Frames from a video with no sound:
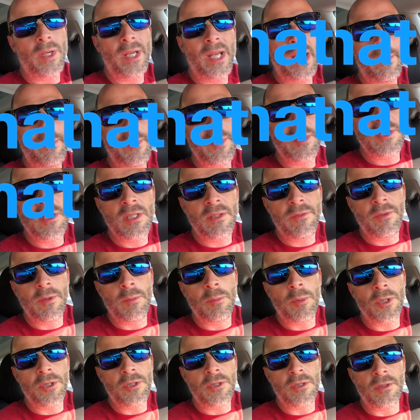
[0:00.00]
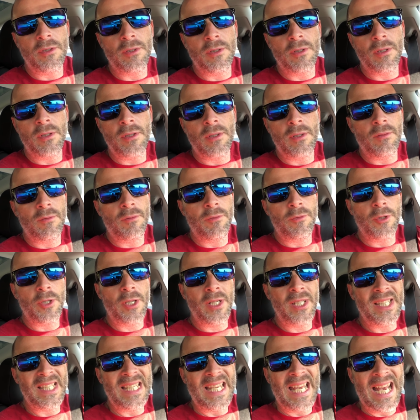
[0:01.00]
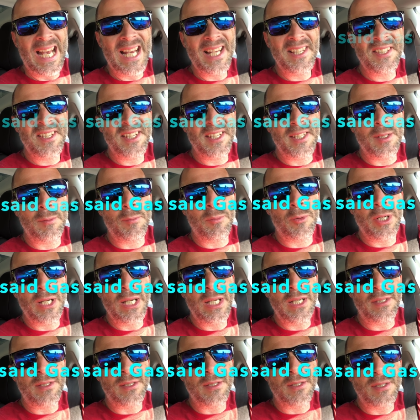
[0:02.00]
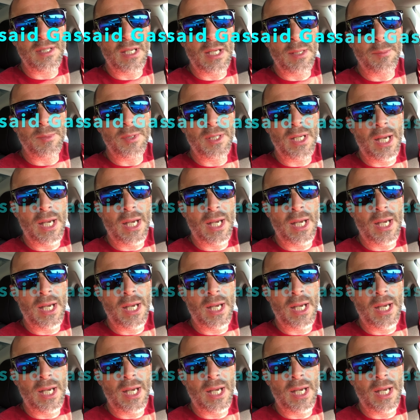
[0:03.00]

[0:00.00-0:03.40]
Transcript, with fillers: What happens if you put your foot on the gas and the brake at the same